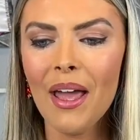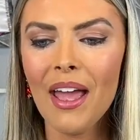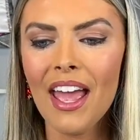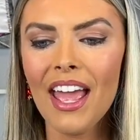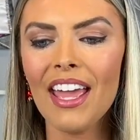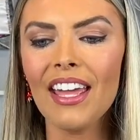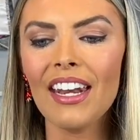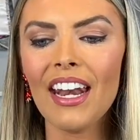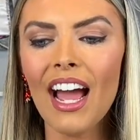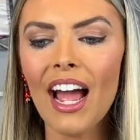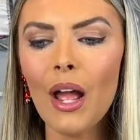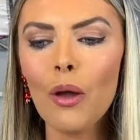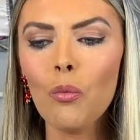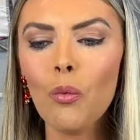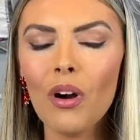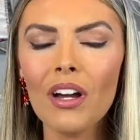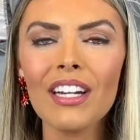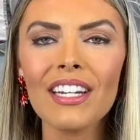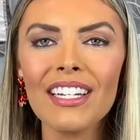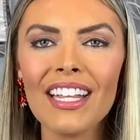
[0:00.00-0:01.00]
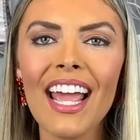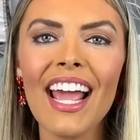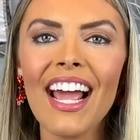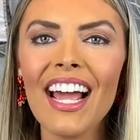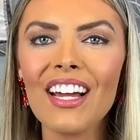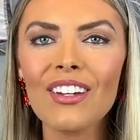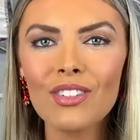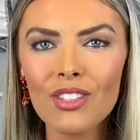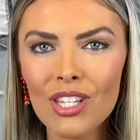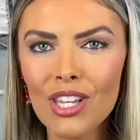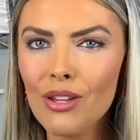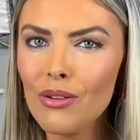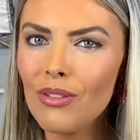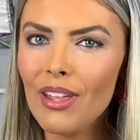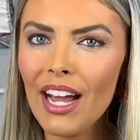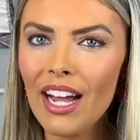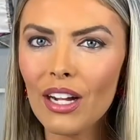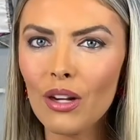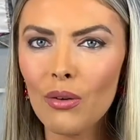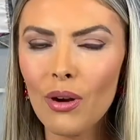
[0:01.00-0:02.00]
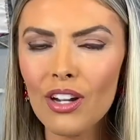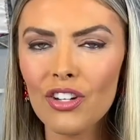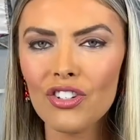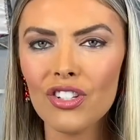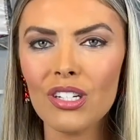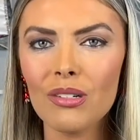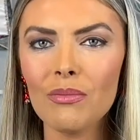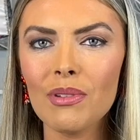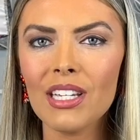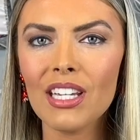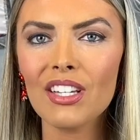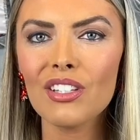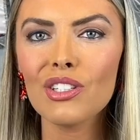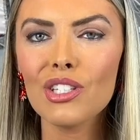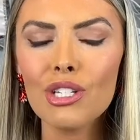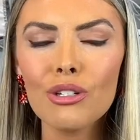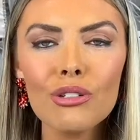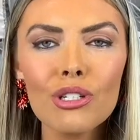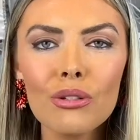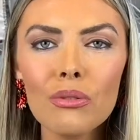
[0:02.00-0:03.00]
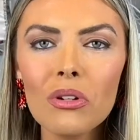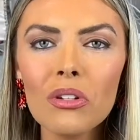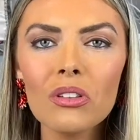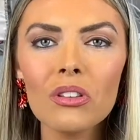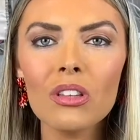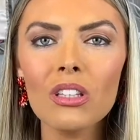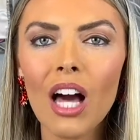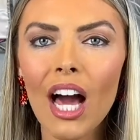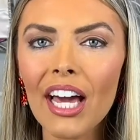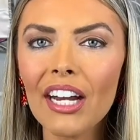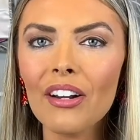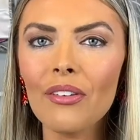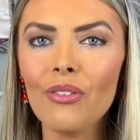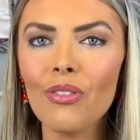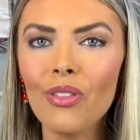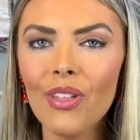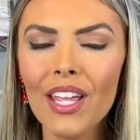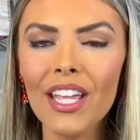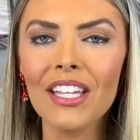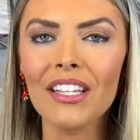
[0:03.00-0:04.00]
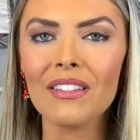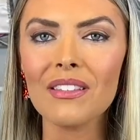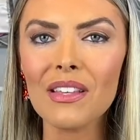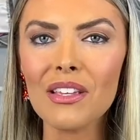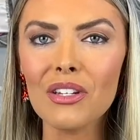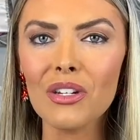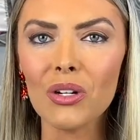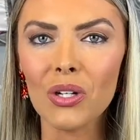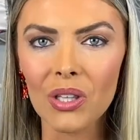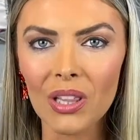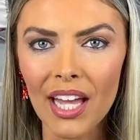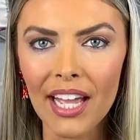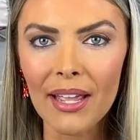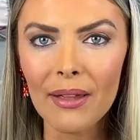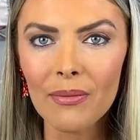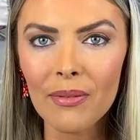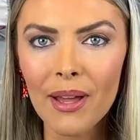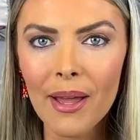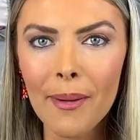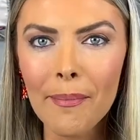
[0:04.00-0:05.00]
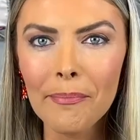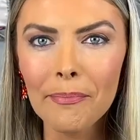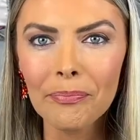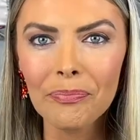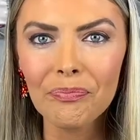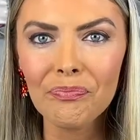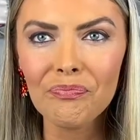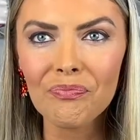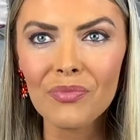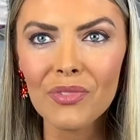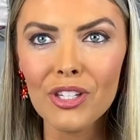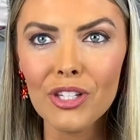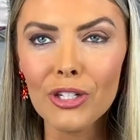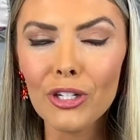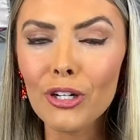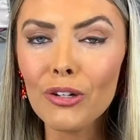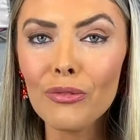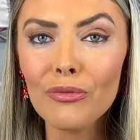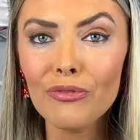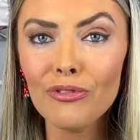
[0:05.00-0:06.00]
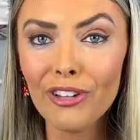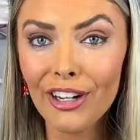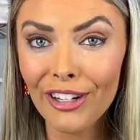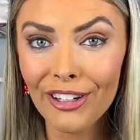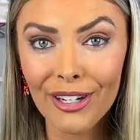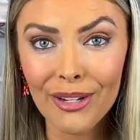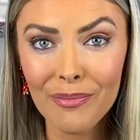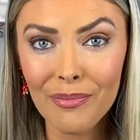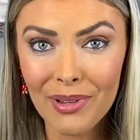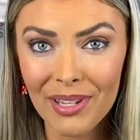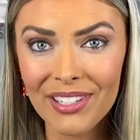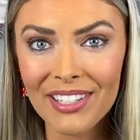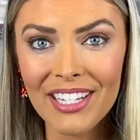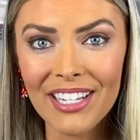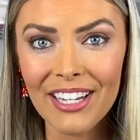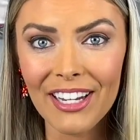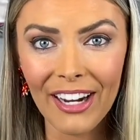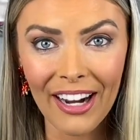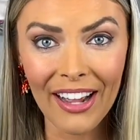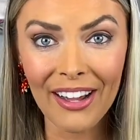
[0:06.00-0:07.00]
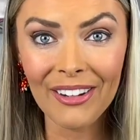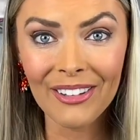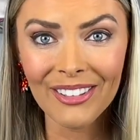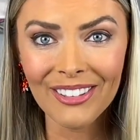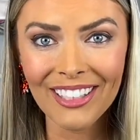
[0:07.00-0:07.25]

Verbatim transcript: And I wanted to ask you that question because you do a lot of things in your life. You're a very busy girl.